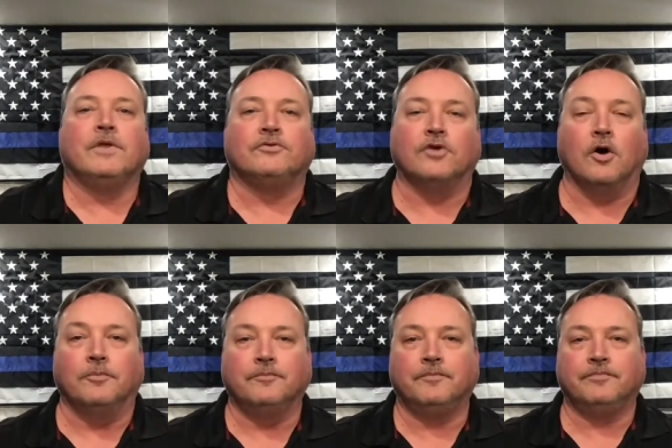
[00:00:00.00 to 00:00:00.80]
So,
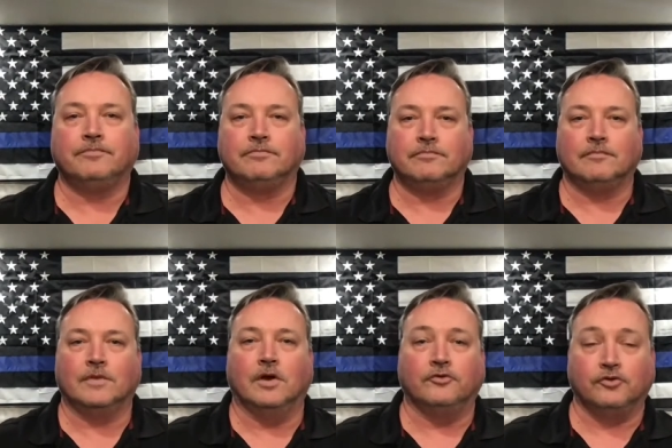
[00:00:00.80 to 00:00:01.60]

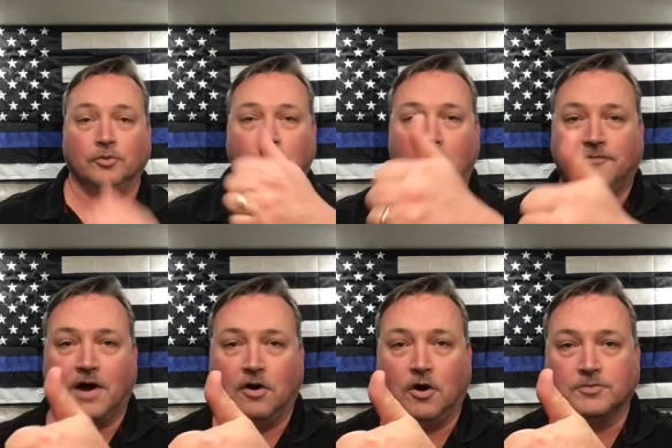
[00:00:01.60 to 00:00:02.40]
assume all
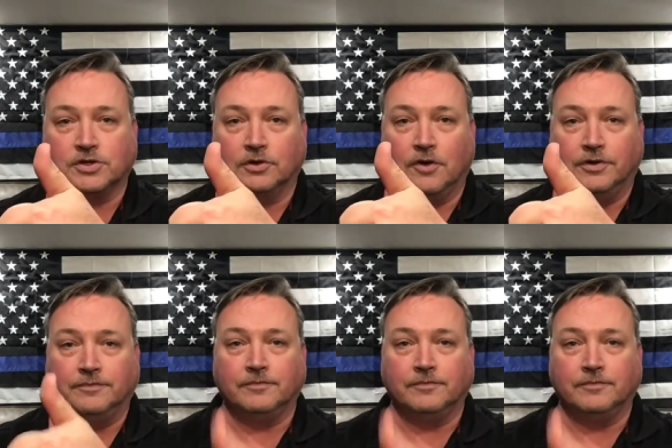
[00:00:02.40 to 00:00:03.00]
firearms are loaded.